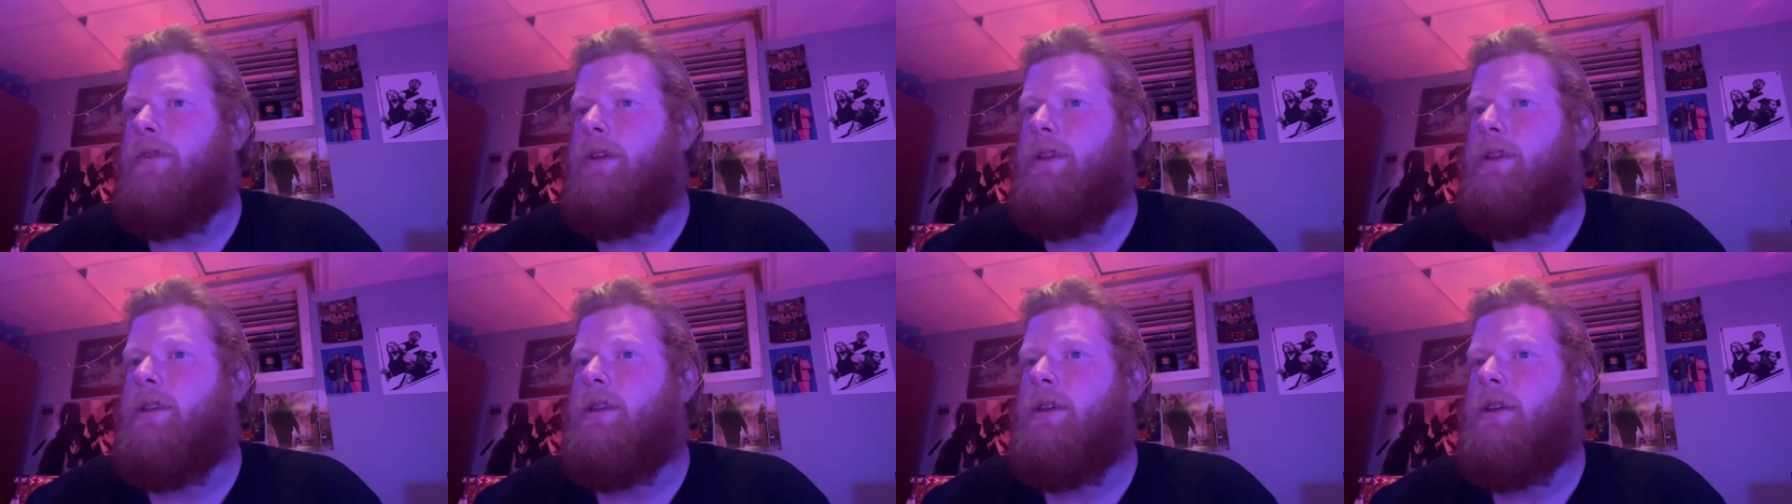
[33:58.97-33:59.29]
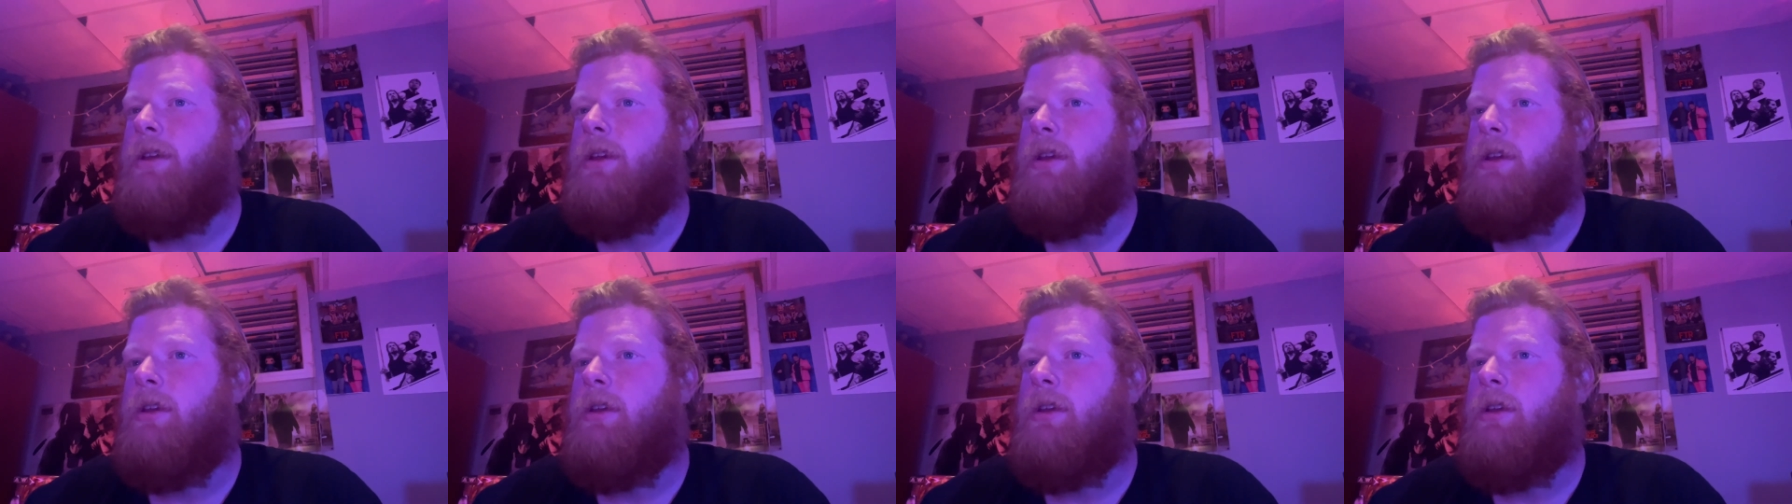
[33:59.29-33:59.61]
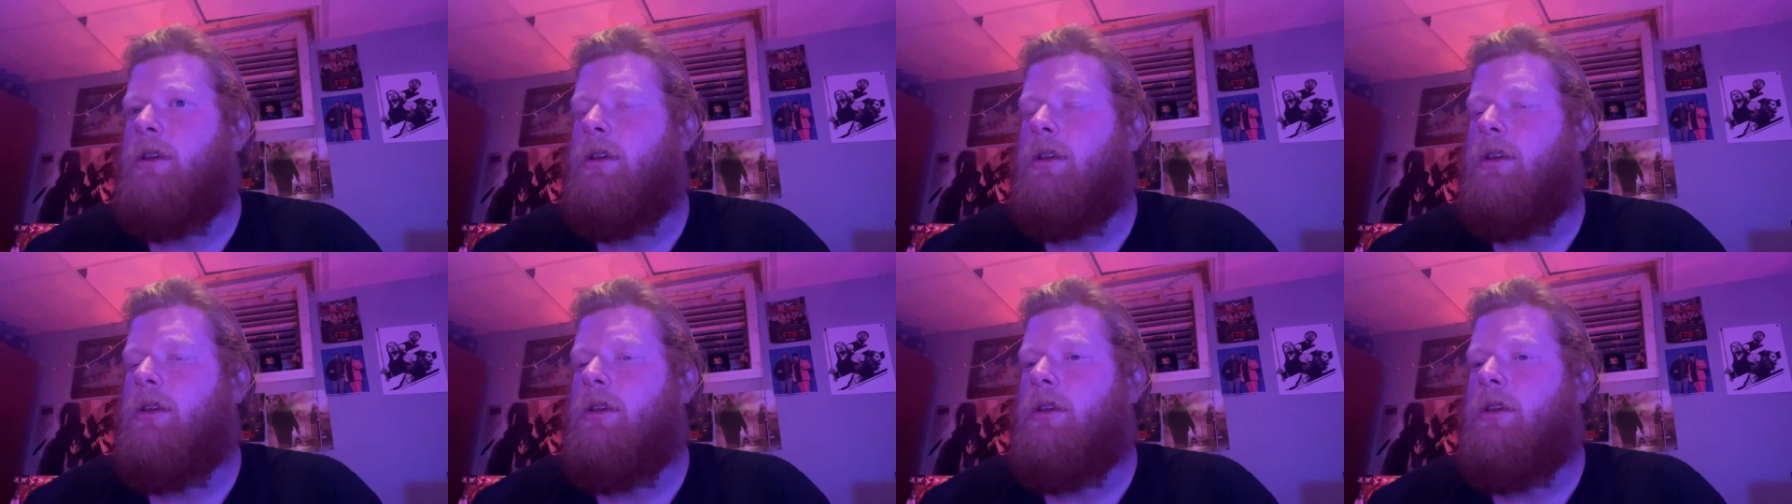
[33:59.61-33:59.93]
it.
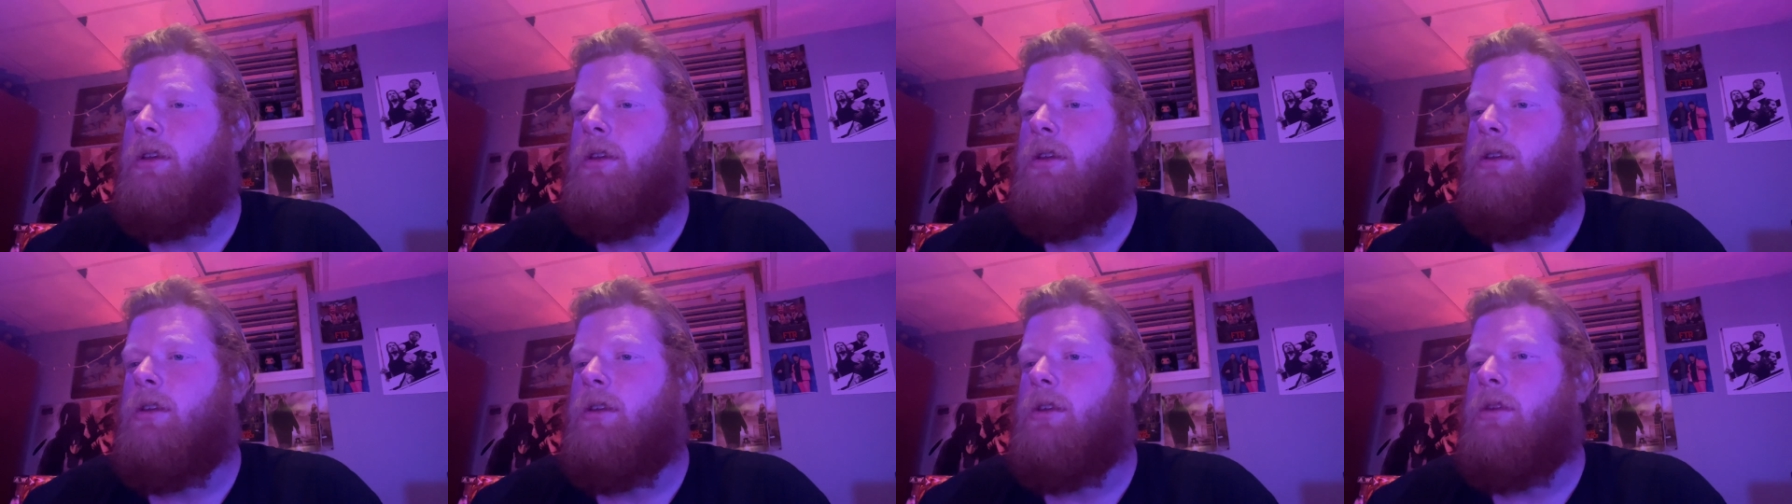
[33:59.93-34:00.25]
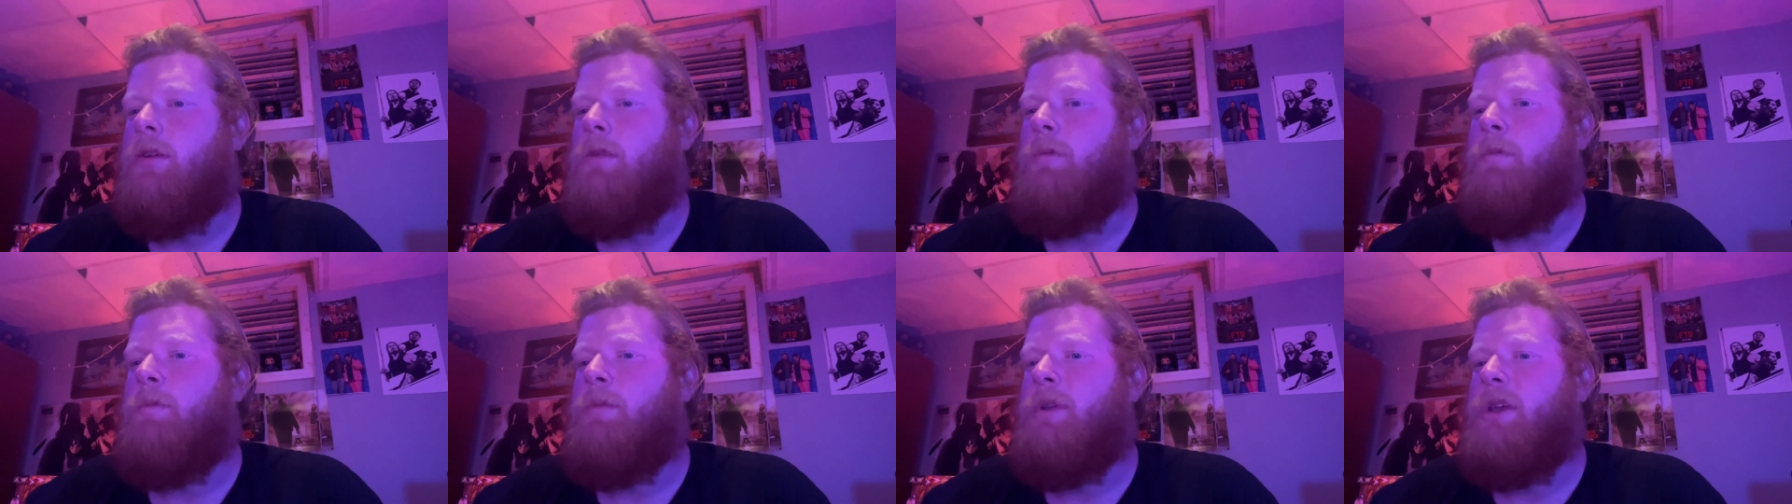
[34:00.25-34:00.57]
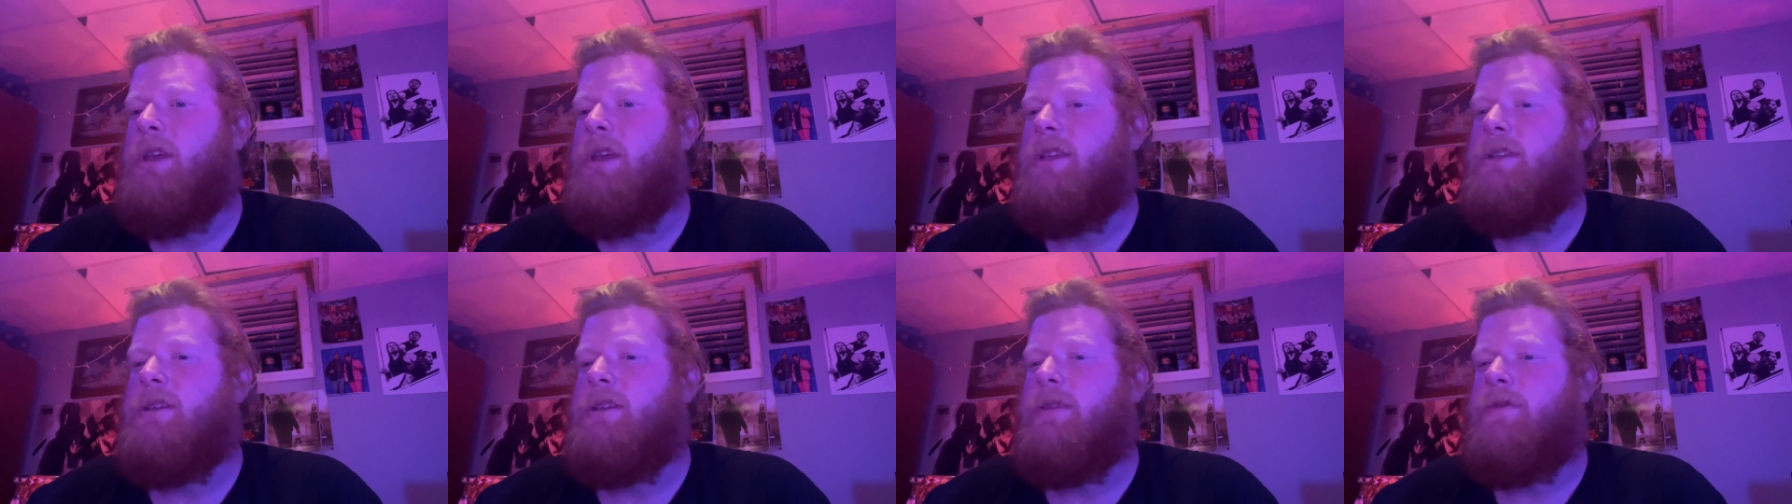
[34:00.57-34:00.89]
You
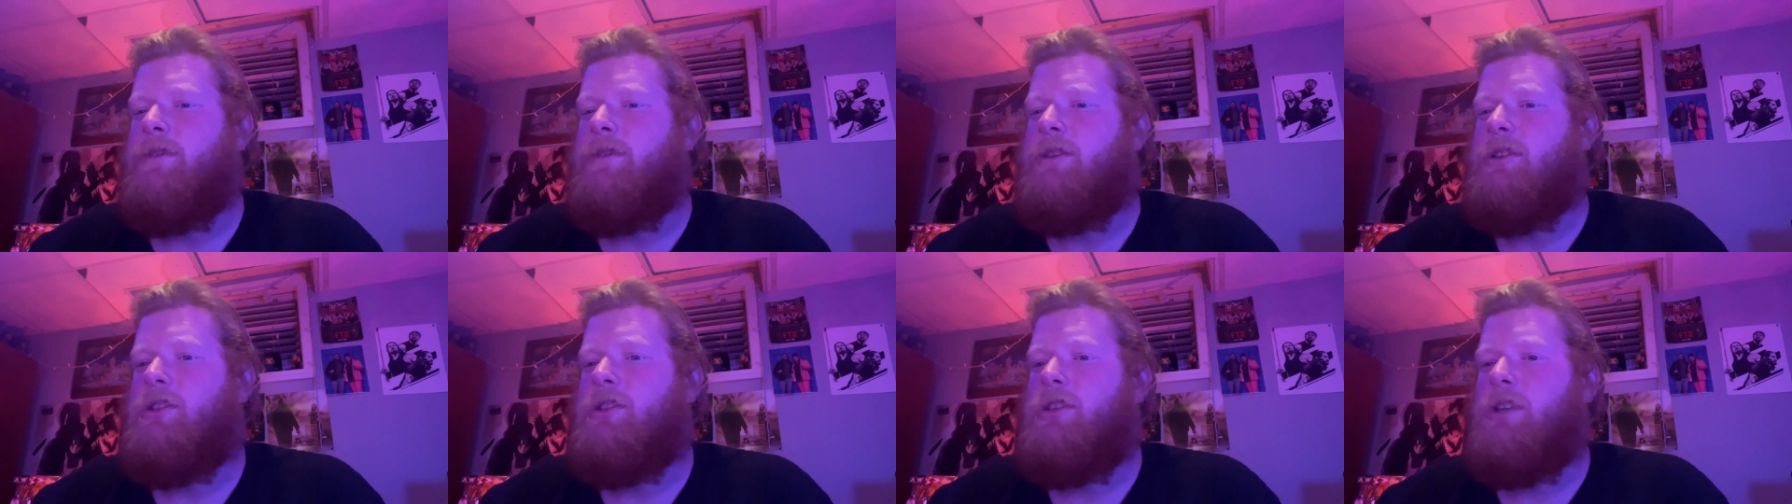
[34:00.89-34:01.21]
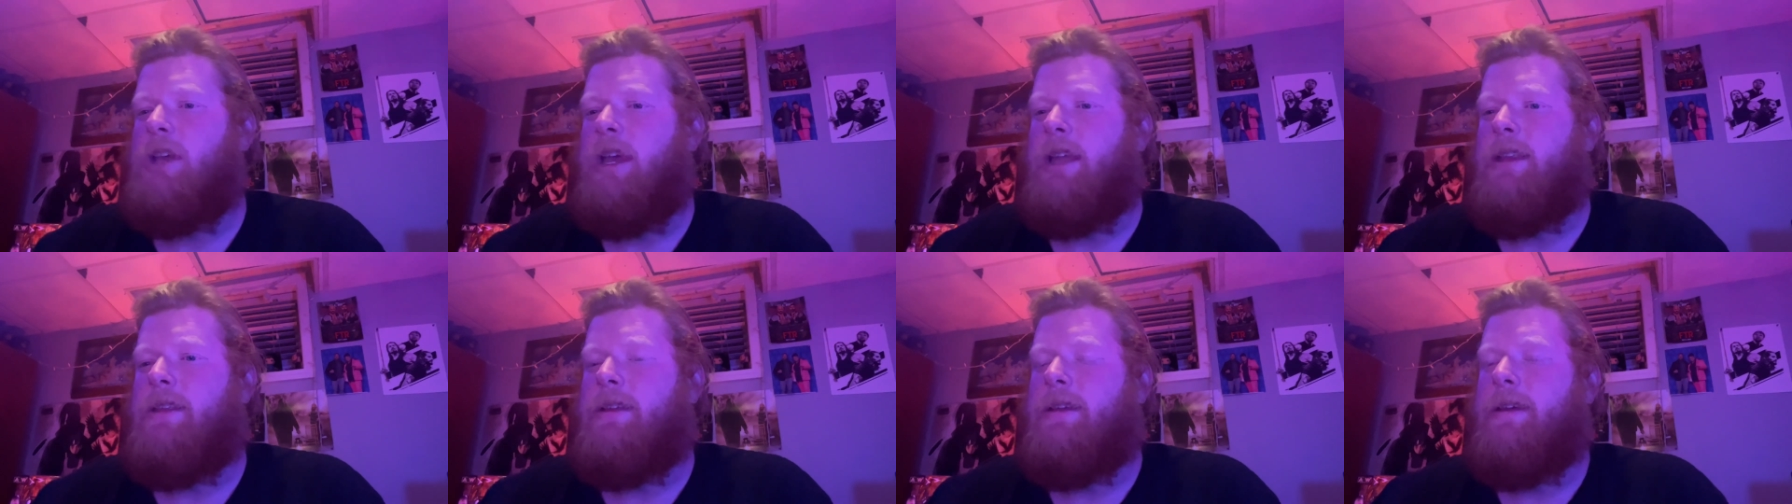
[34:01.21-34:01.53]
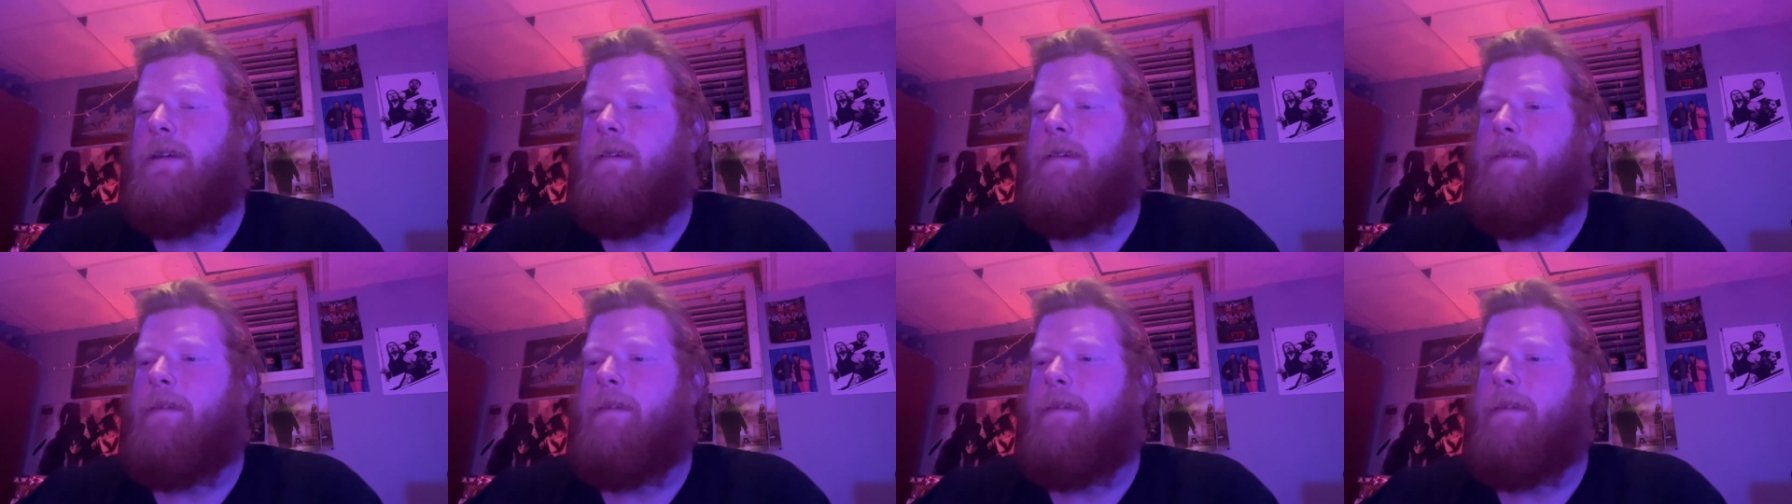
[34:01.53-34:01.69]
piece of shit.